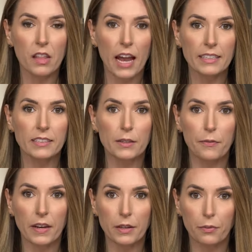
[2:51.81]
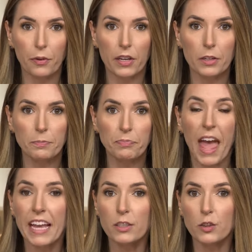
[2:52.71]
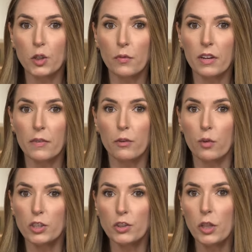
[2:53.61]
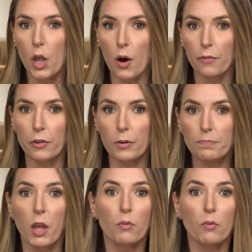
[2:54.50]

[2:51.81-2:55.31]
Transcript: Alliance Defending Freedom, a conservative Christian law firm,